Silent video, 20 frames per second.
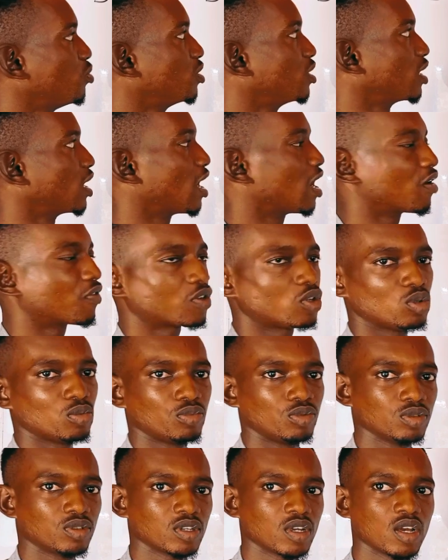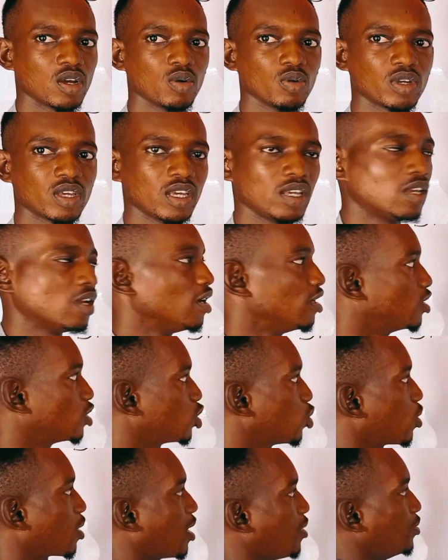root, and half cube root. Okay,
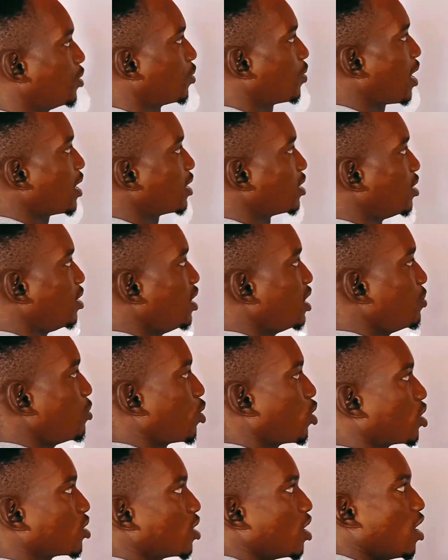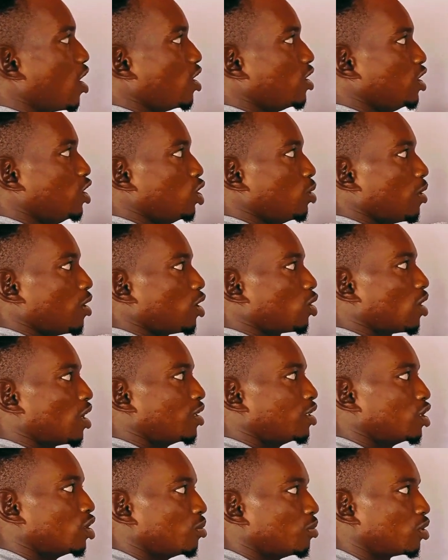so we can rewrite this because the numerator
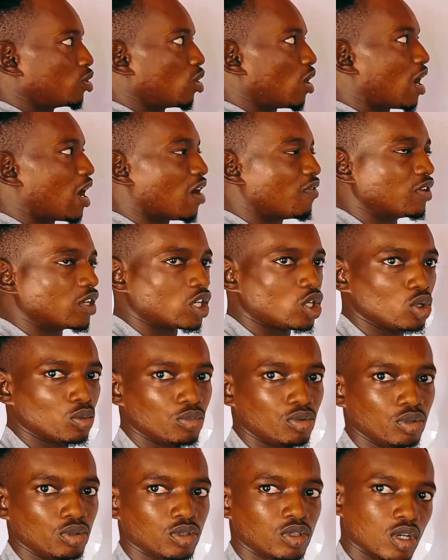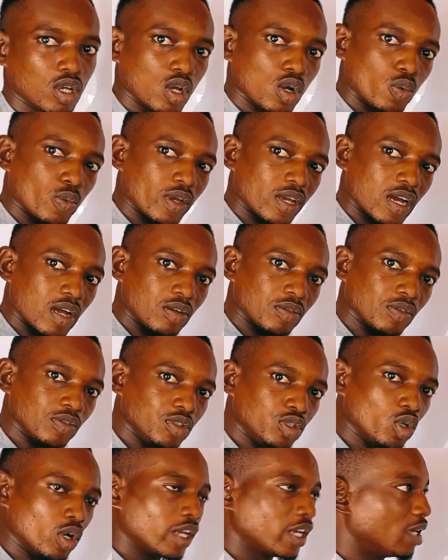and denominator have a cube root. We can
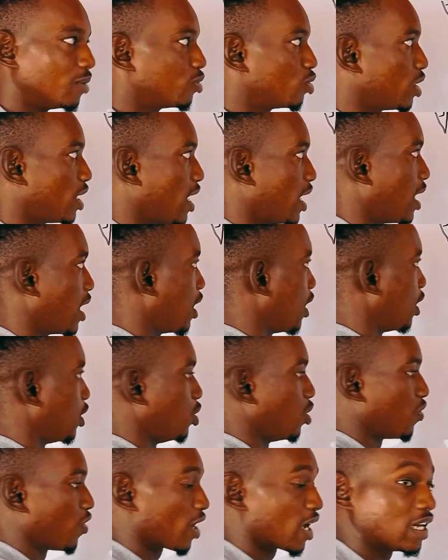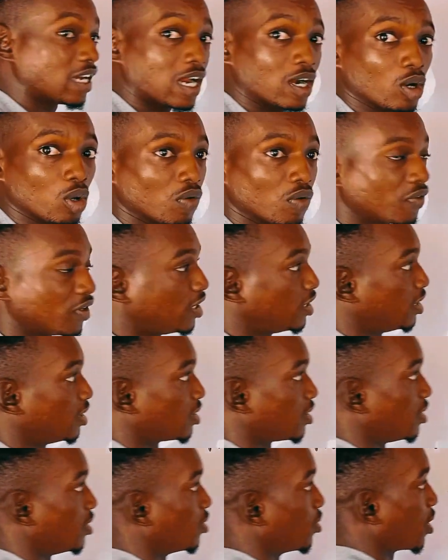join them together. Don't forget that law of
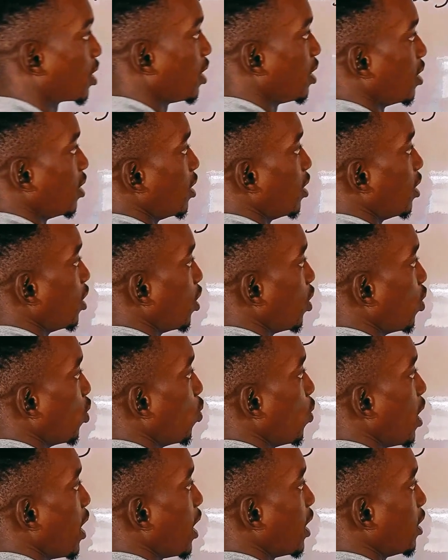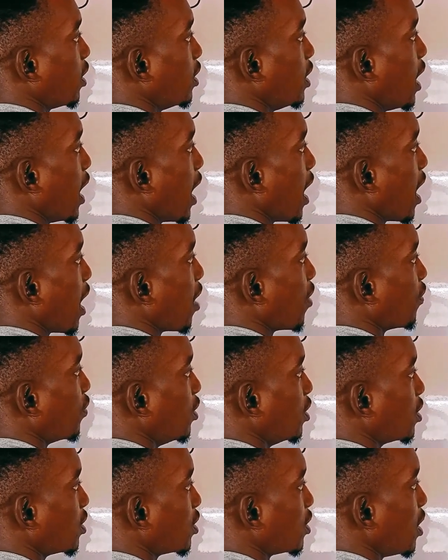indices. Okay, when they have
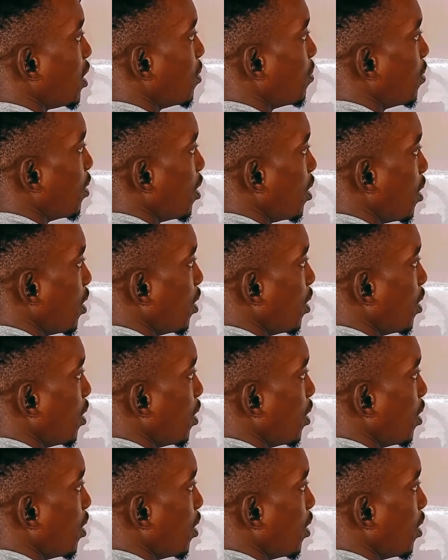the same